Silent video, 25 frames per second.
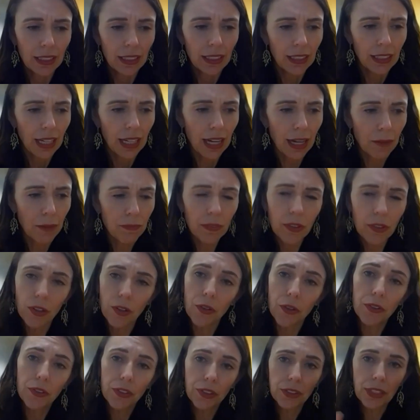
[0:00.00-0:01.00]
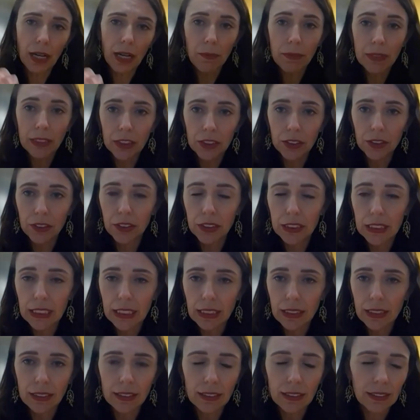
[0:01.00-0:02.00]
um, you know, who do come into New
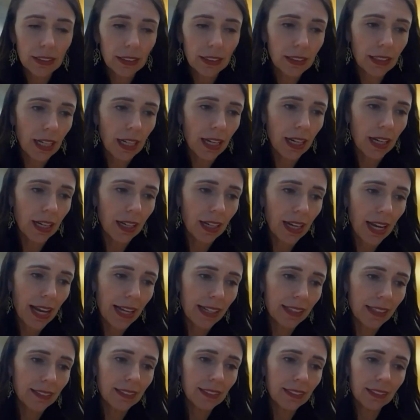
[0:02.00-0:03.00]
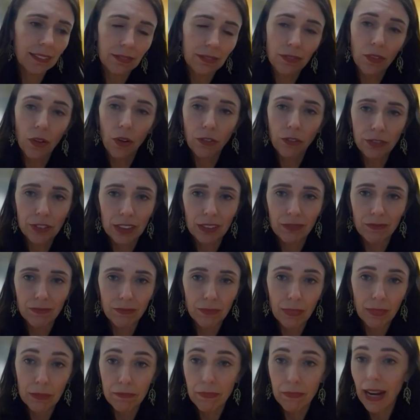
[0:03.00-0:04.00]
Zealand uh, and
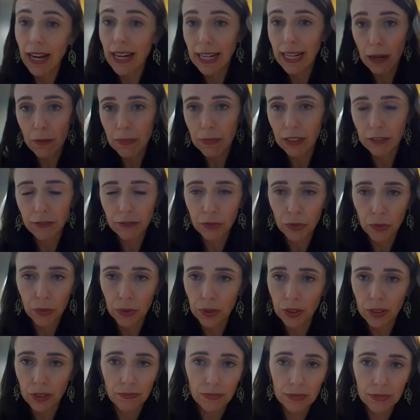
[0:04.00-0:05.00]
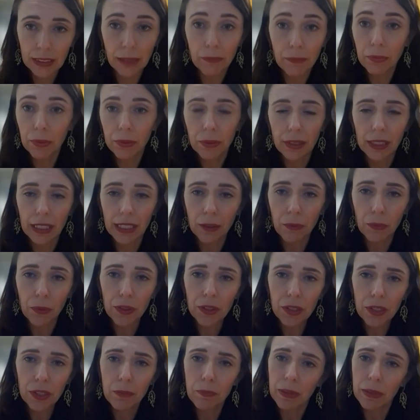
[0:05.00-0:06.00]
often may come in for temporary
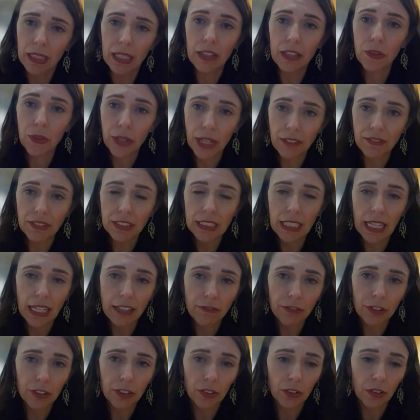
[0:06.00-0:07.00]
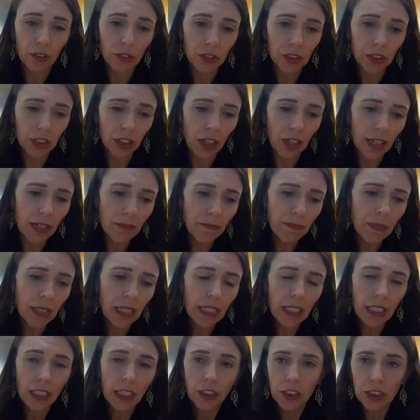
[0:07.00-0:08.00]
work, but who have stayed for a long time,
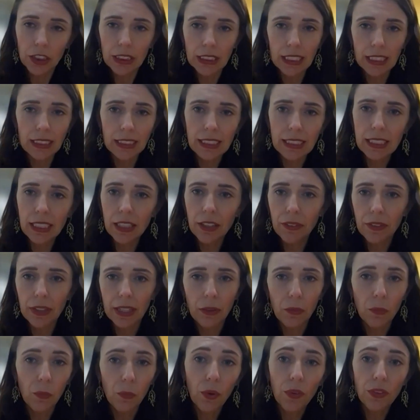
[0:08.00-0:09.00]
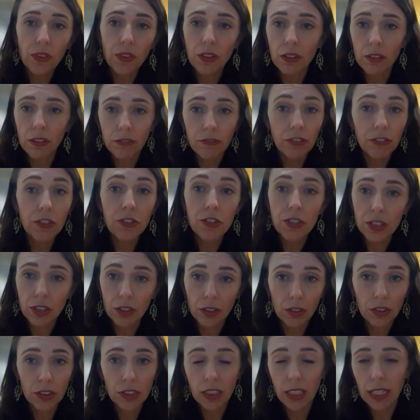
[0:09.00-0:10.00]
just considering what the future
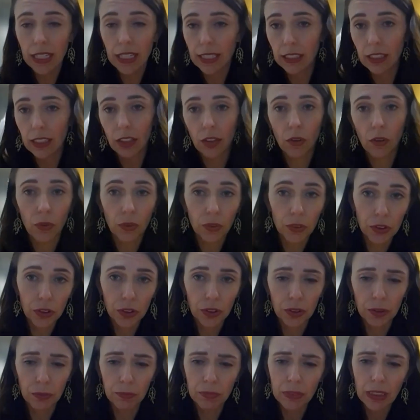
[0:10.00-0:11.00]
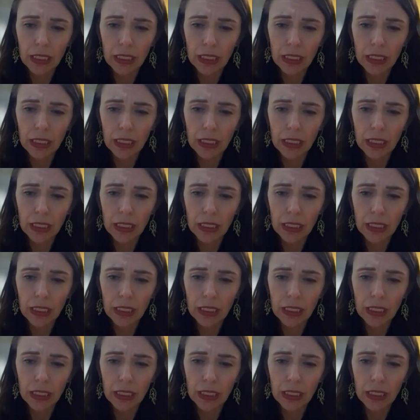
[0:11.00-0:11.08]
looks like in the long term.